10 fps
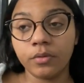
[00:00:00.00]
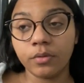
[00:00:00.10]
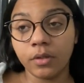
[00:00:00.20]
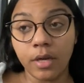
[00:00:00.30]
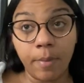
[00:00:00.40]

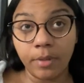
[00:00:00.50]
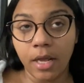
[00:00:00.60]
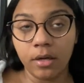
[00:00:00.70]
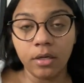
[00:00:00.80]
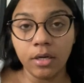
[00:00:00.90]
And I'm
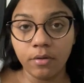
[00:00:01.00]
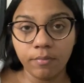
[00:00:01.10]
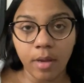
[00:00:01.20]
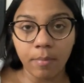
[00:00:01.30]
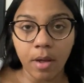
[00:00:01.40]
not gonna leave
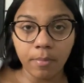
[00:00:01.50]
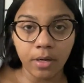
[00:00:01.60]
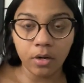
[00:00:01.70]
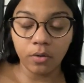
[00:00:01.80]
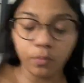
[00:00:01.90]
my mom
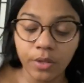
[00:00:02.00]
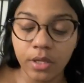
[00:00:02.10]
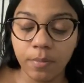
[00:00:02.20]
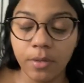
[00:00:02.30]
alone with him